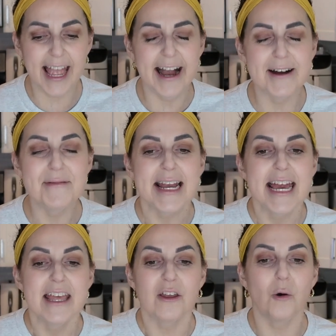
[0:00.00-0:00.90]
The
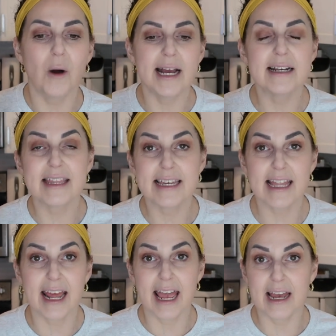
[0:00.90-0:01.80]
one thing
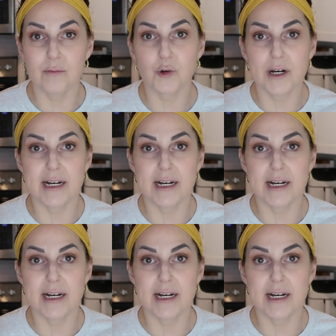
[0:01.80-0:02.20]
that I am